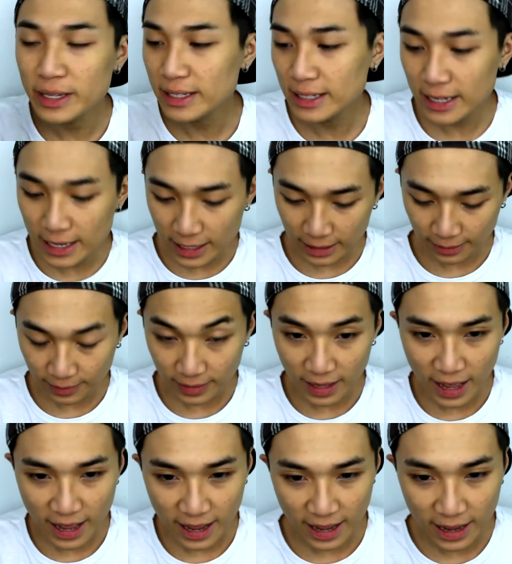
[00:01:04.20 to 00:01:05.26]
Stick.
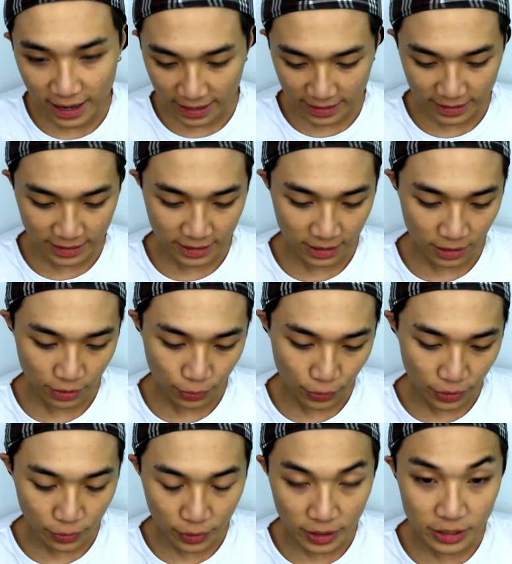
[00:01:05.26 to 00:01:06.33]
And what
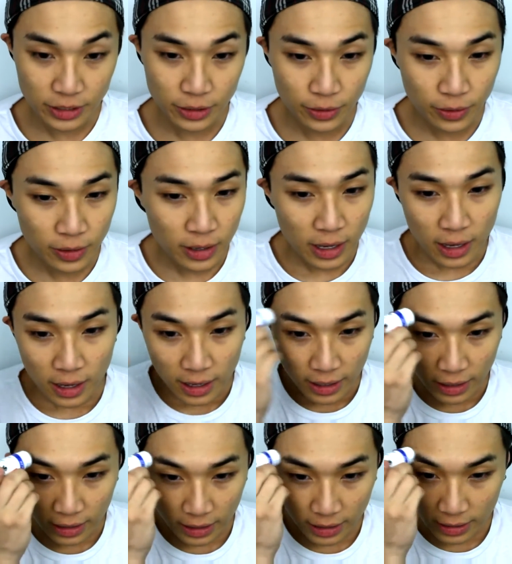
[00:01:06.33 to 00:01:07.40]
you want to do
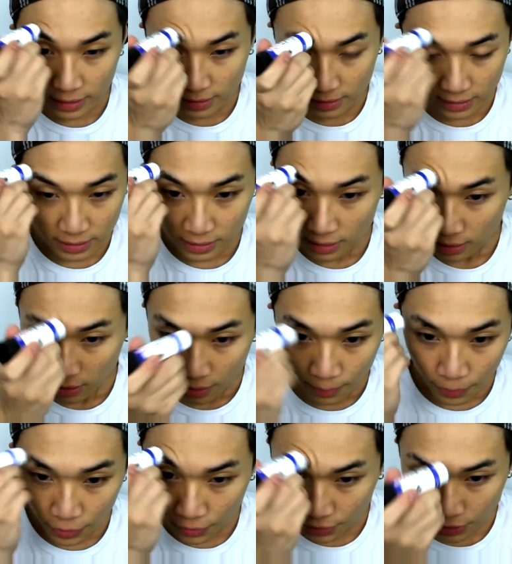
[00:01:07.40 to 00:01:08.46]
is
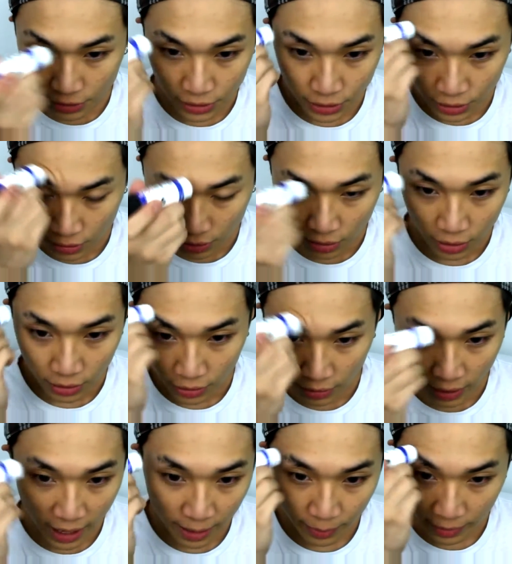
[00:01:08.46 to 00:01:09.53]
push your
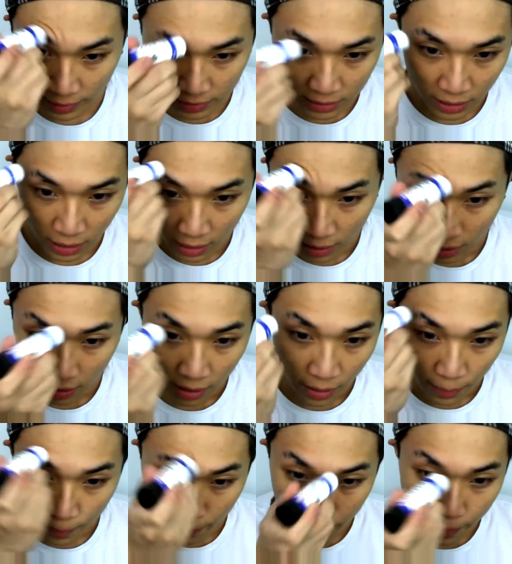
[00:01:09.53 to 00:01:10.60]
eyebrows
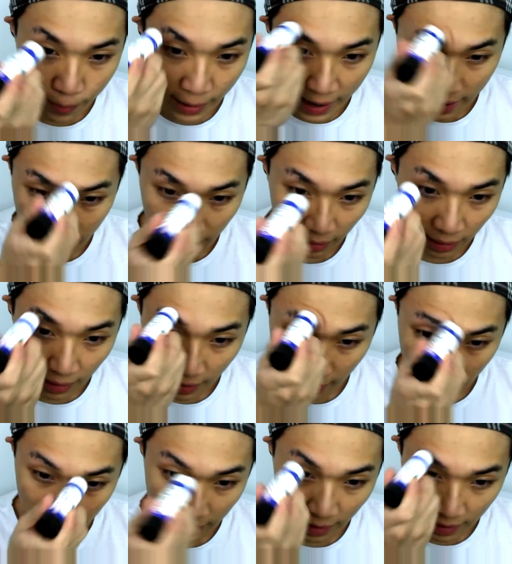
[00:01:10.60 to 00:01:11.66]
back
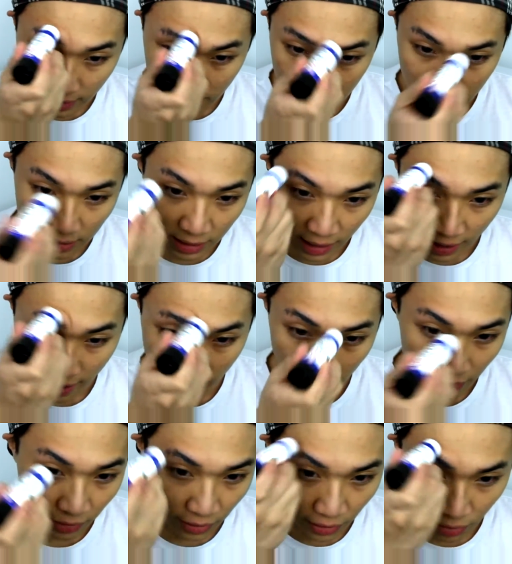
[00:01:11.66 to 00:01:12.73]
against the hair
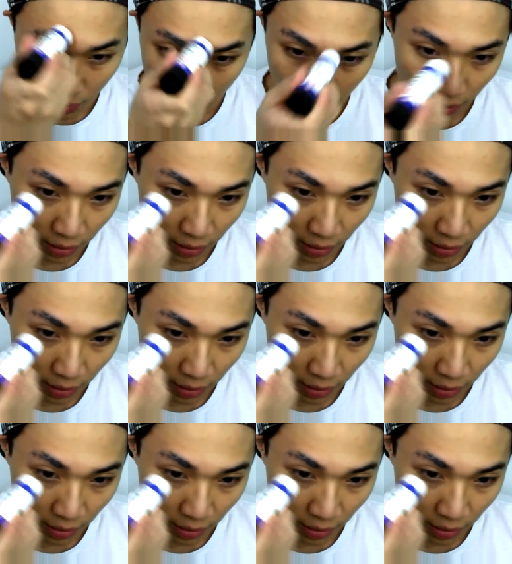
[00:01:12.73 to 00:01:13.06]
growth,